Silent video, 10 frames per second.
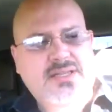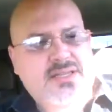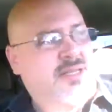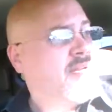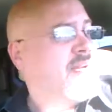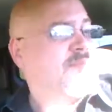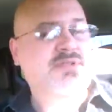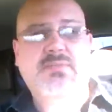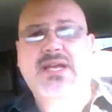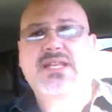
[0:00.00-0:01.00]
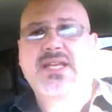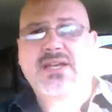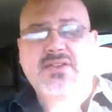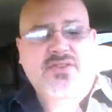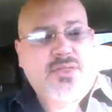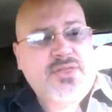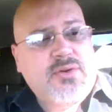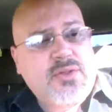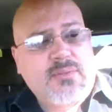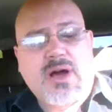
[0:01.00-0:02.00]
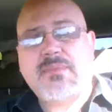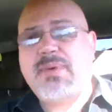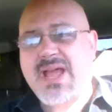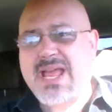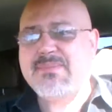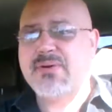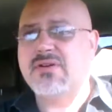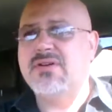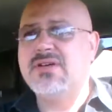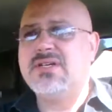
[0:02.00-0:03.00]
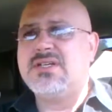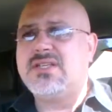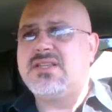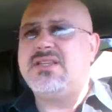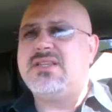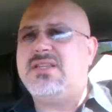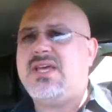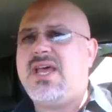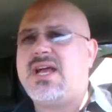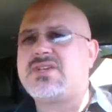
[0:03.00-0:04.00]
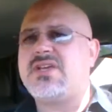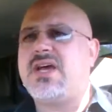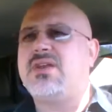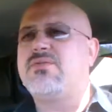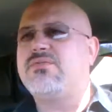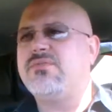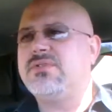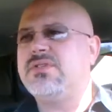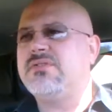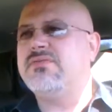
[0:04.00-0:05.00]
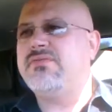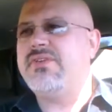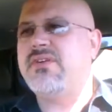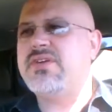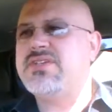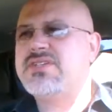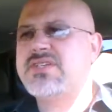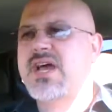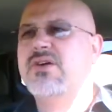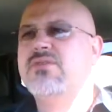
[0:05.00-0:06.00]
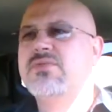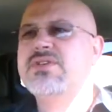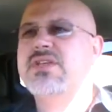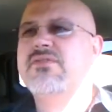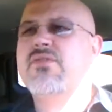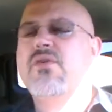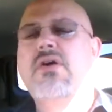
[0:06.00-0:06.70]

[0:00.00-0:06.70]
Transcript: think up some ideas and throw them on paper. They actually had very sound reasoning for